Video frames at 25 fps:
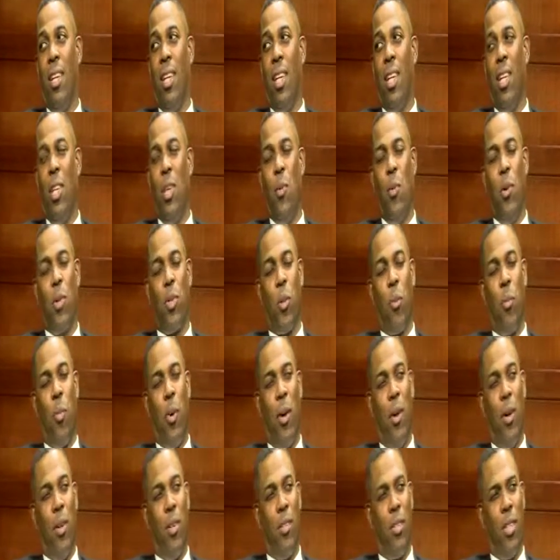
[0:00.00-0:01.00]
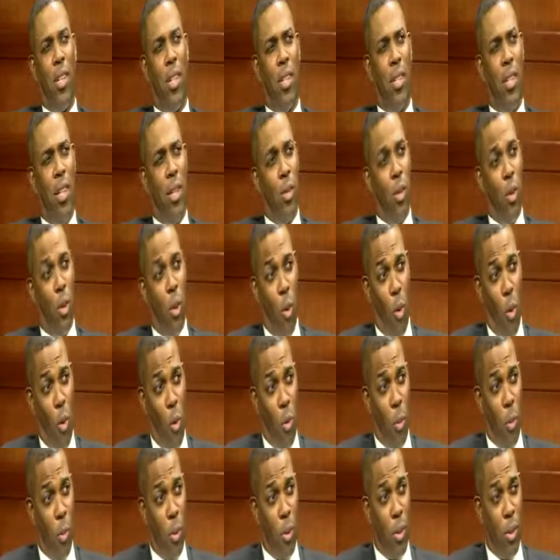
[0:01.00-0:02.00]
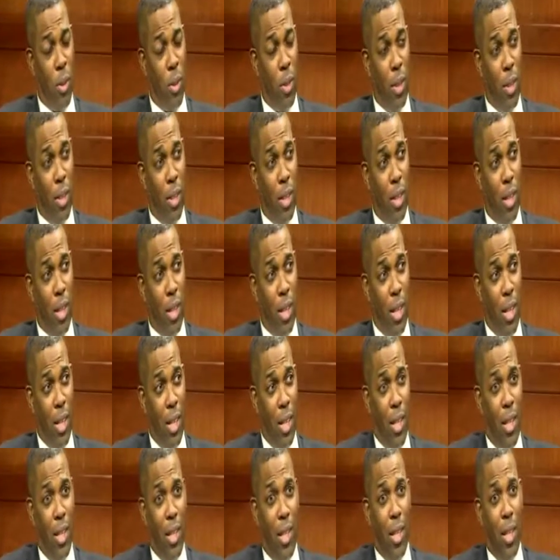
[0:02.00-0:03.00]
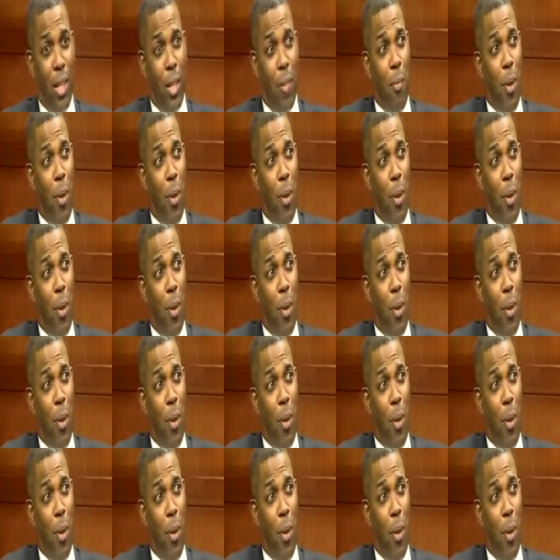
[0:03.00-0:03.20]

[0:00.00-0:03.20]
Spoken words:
you as a parent say, there's hope. Look